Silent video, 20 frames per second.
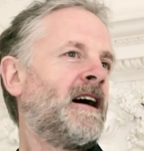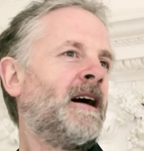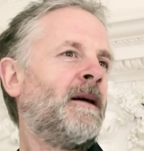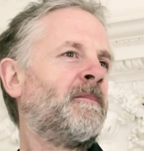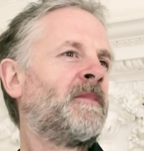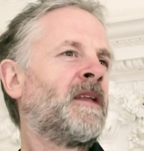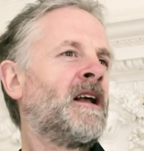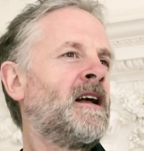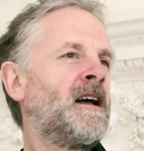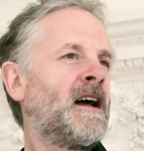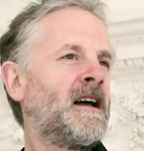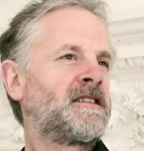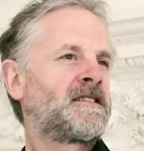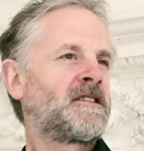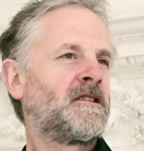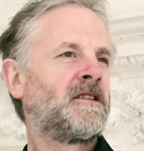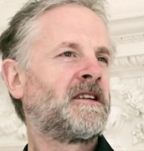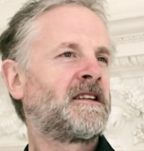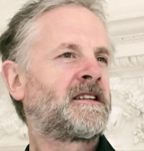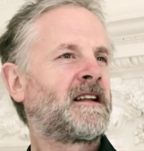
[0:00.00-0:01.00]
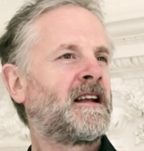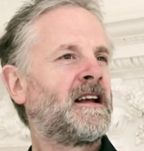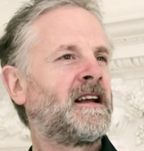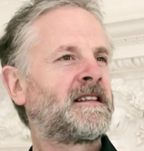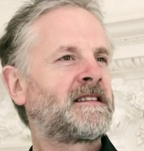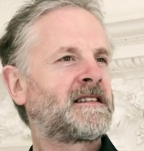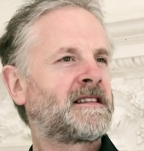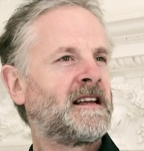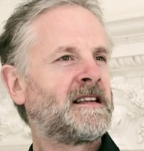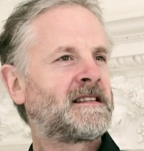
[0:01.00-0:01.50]
And so that
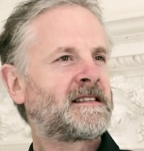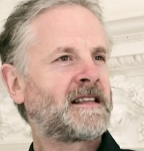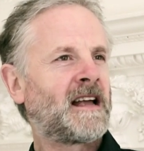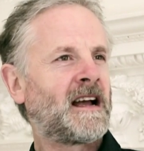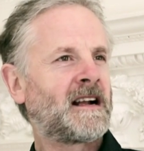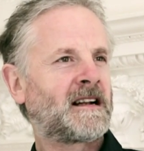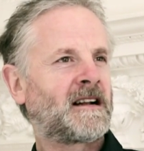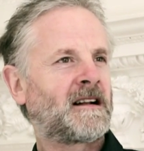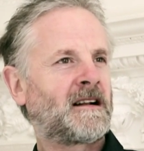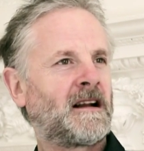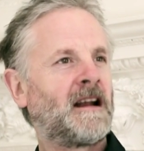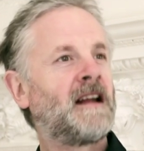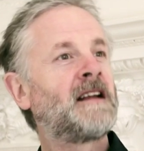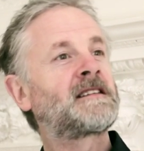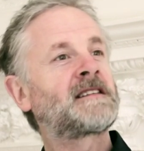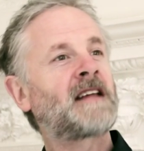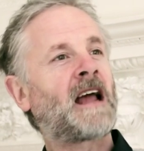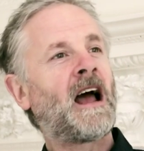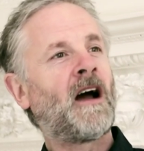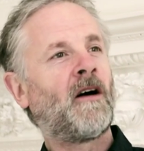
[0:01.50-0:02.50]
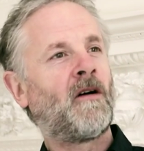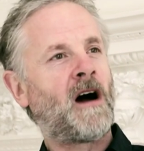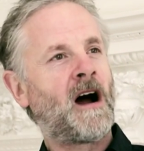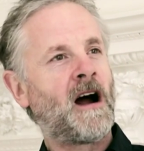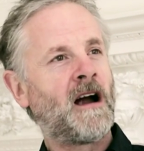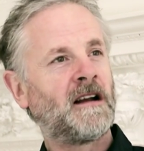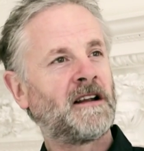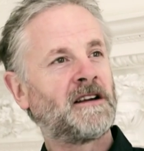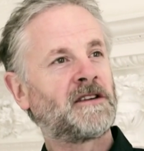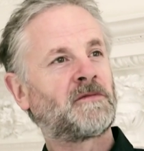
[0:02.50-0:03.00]
it's how
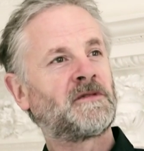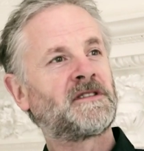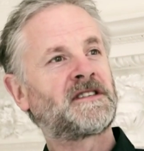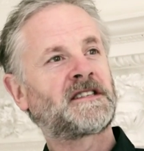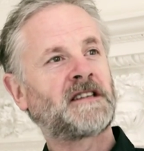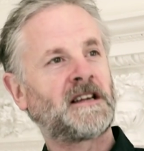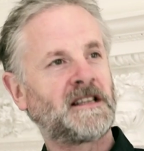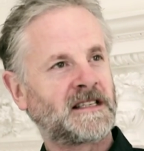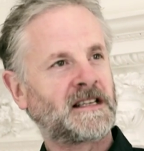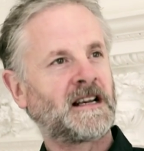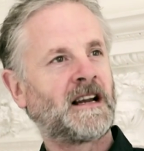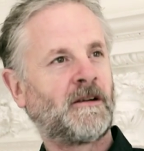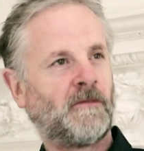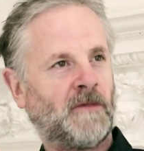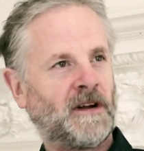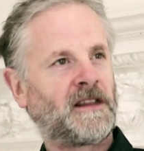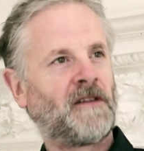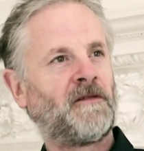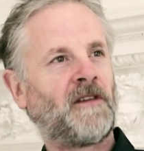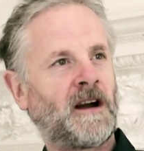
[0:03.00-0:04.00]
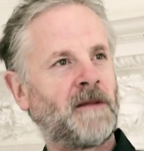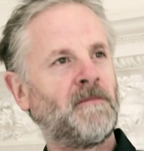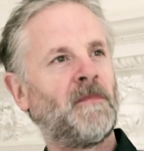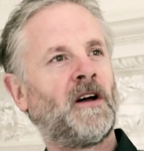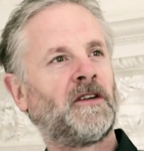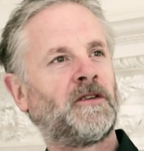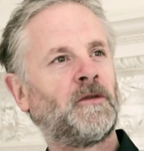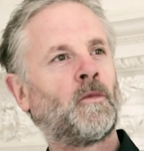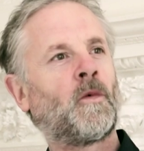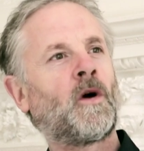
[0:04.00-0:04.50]
Ireland was tussling with the very
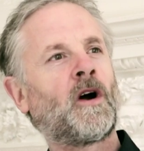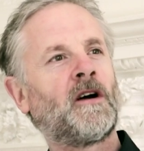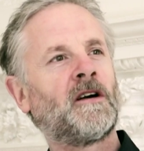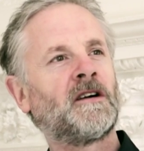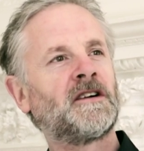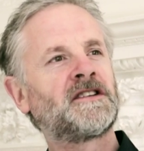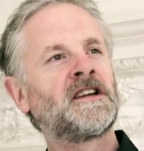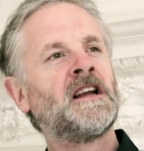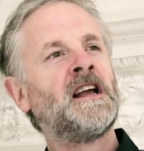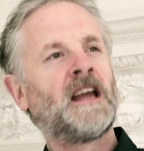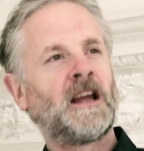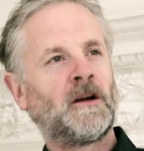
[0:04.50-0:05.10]
modern world